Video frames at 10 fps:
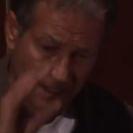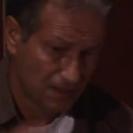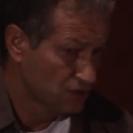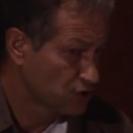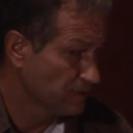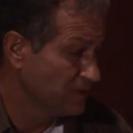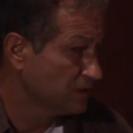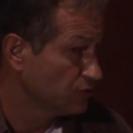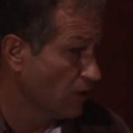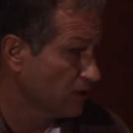the German
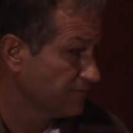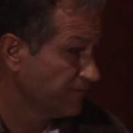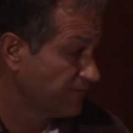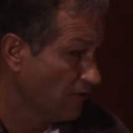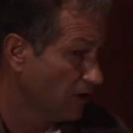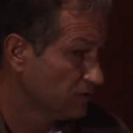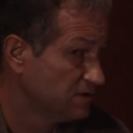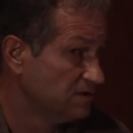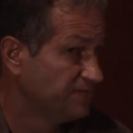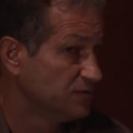cartographer followed
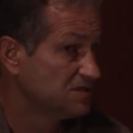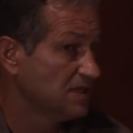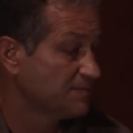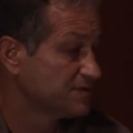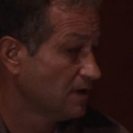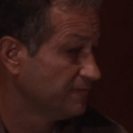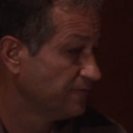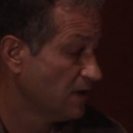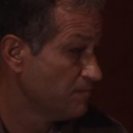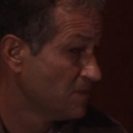in the footsteps of
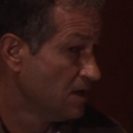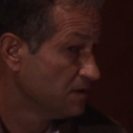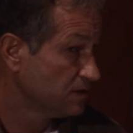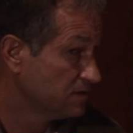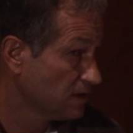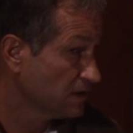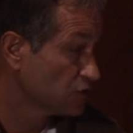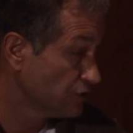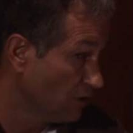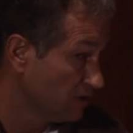the
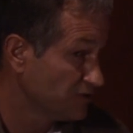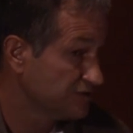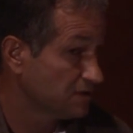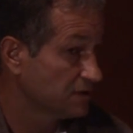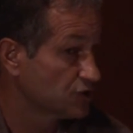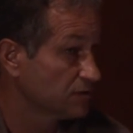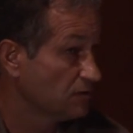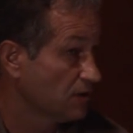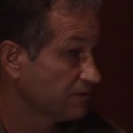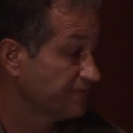Turkish anonymous Turkish
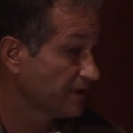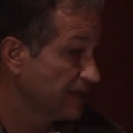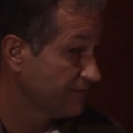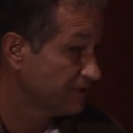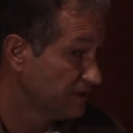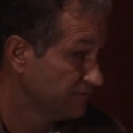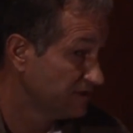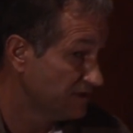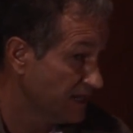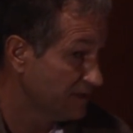cartographer, having given
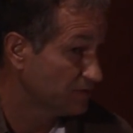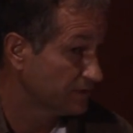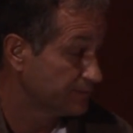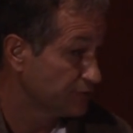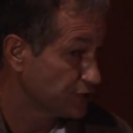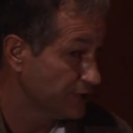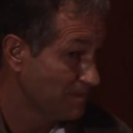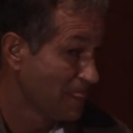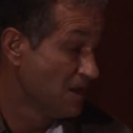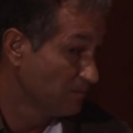the name to the region.
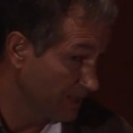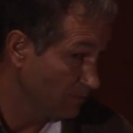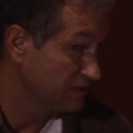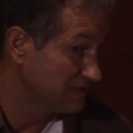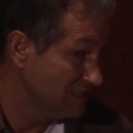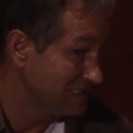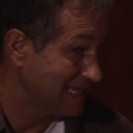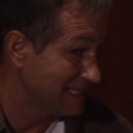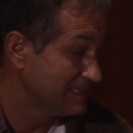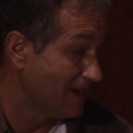But it was since
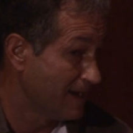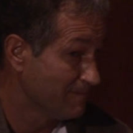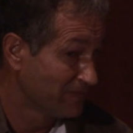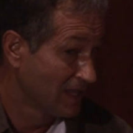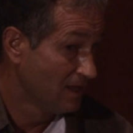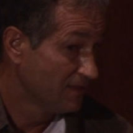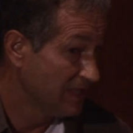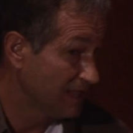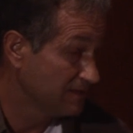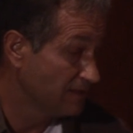that time
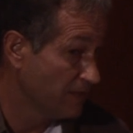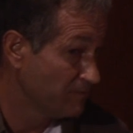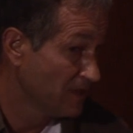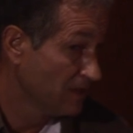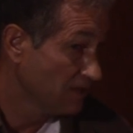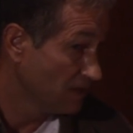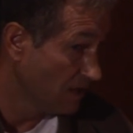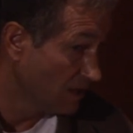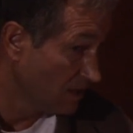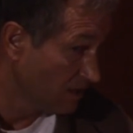that
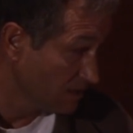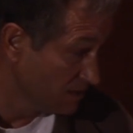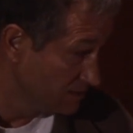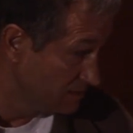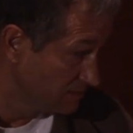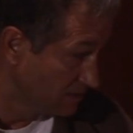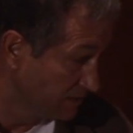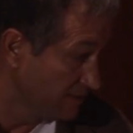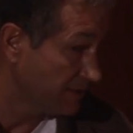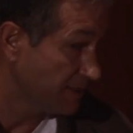it
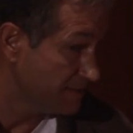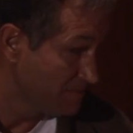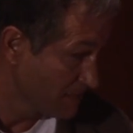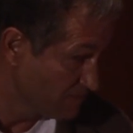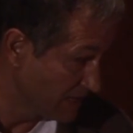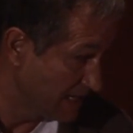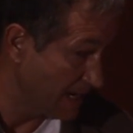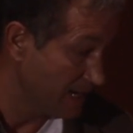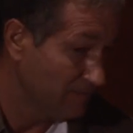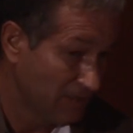clearly
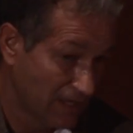became